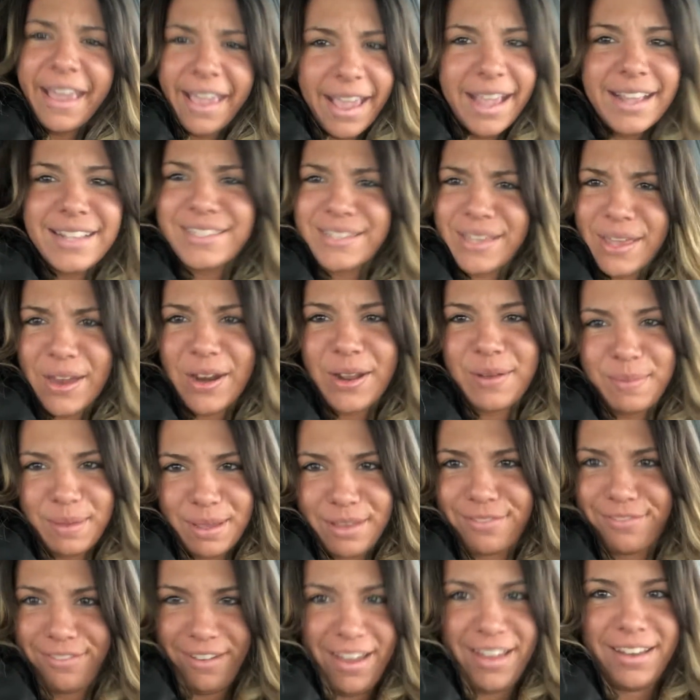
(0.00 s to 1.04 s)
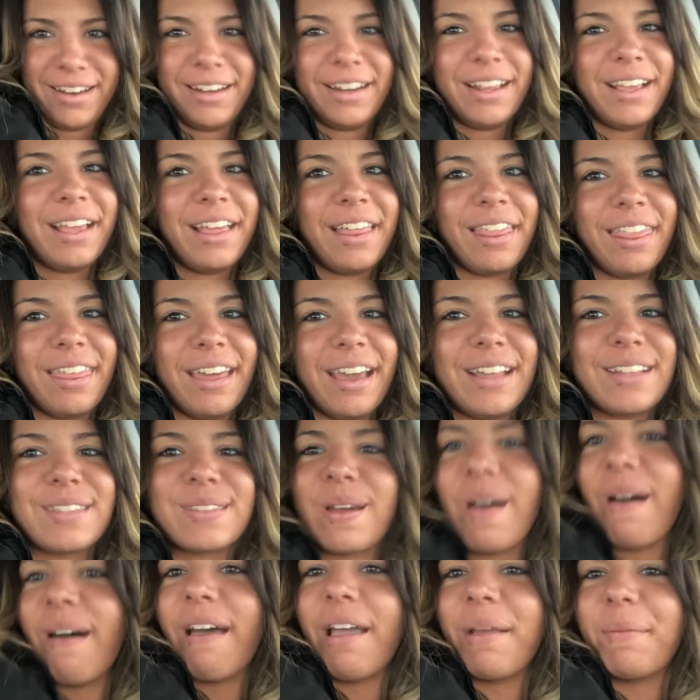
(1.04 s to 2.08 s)
It's gonna be fun. That's
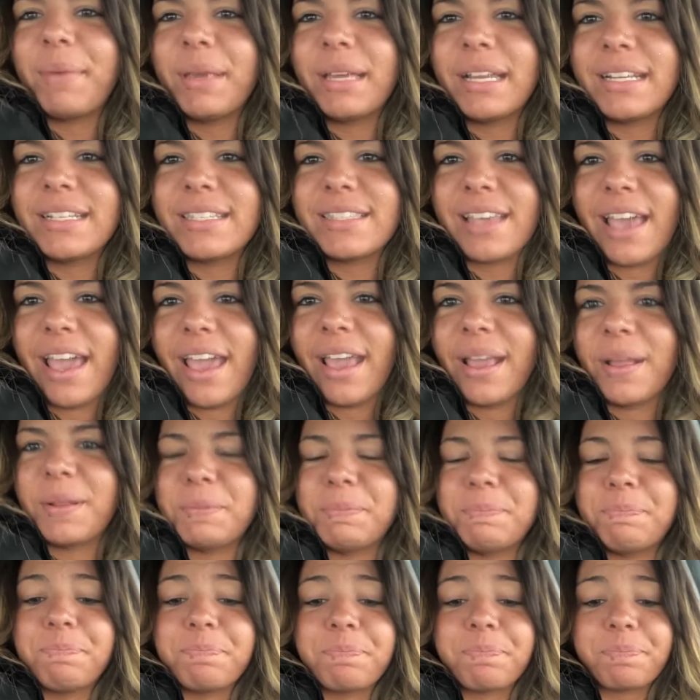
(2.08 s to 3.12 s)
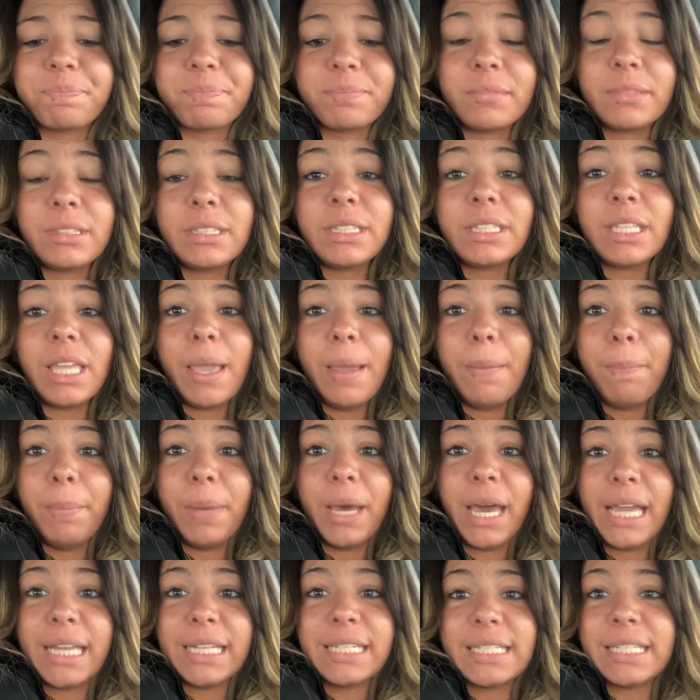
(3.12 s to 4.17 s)
all I'm gonna say.
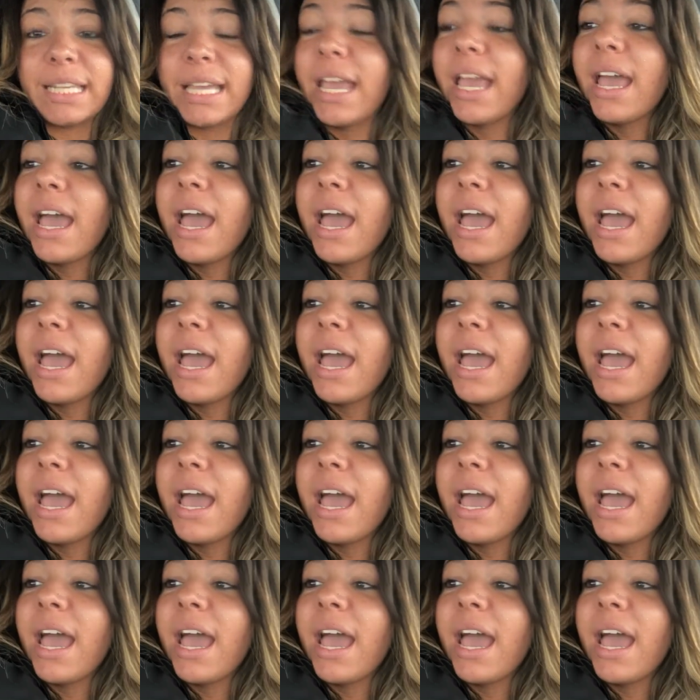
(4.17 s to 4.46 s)
But